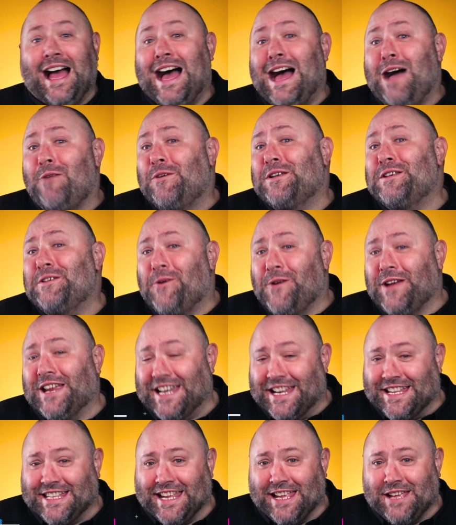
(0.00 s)
How
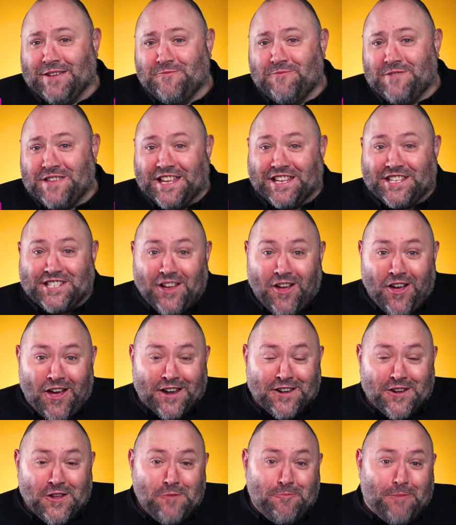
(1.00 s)
annoying is it when you start
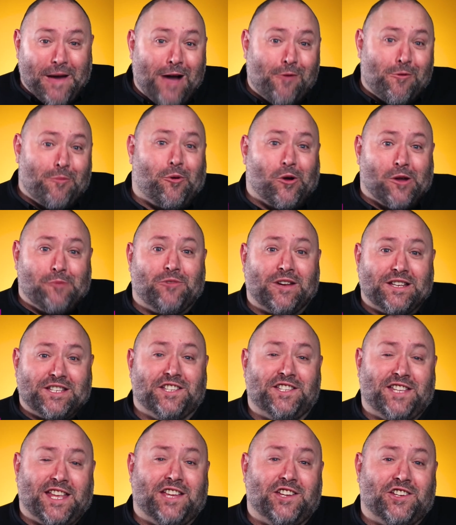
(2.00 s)
a new PowerPoint
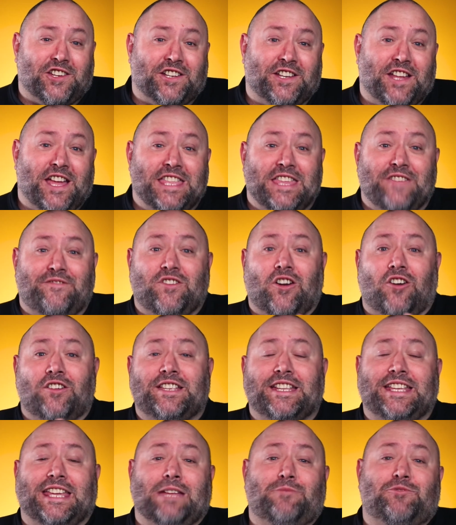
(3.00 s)
presentation and you've got
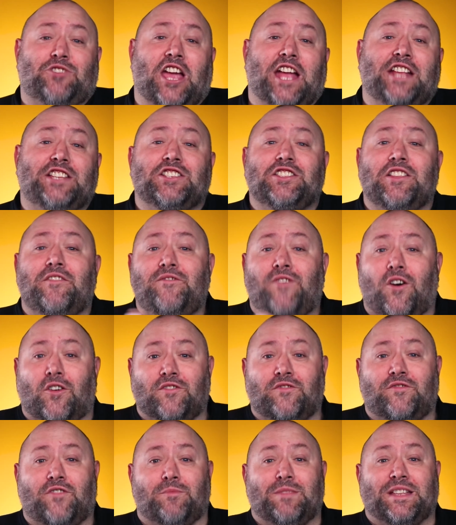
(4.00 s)
to keep changing the
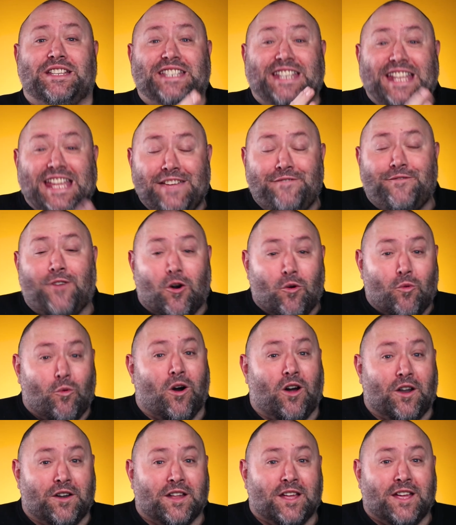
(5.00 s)
font from the default
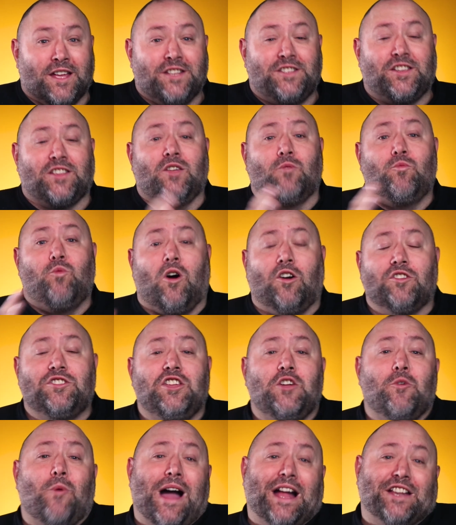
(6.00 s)
one to the one
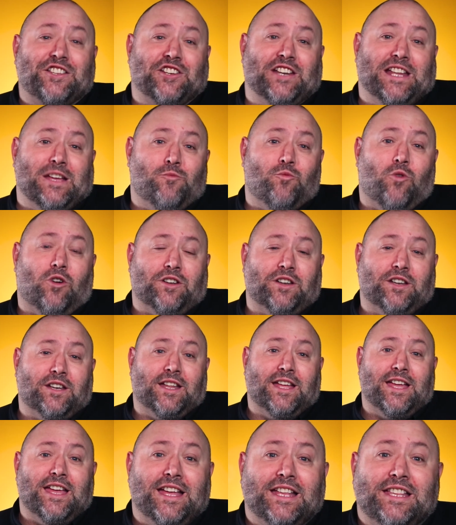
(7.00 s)
you actually want?
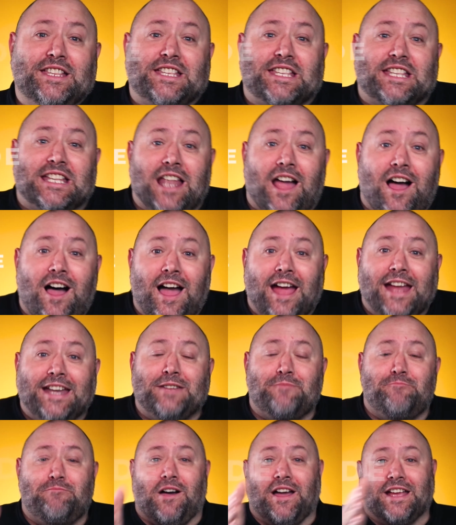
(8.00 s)

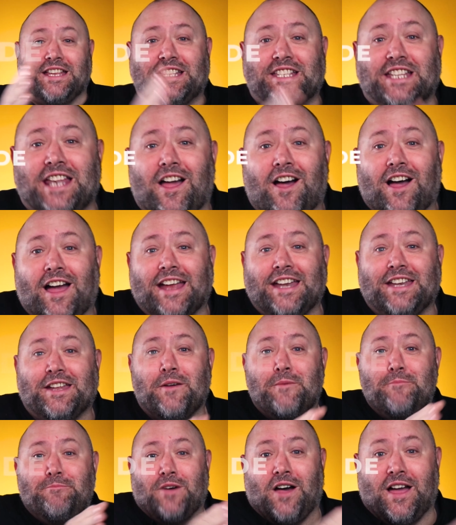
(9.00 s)
Slide by slide
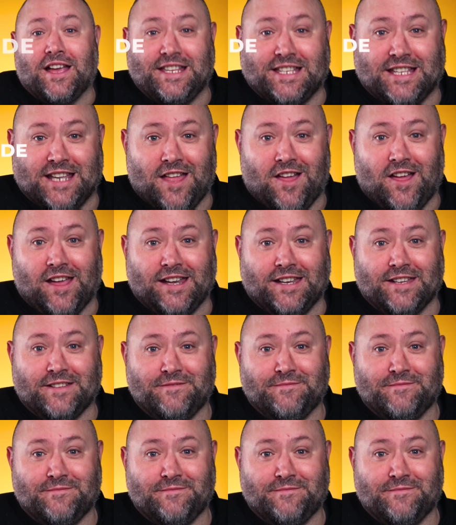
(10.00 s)
by slide.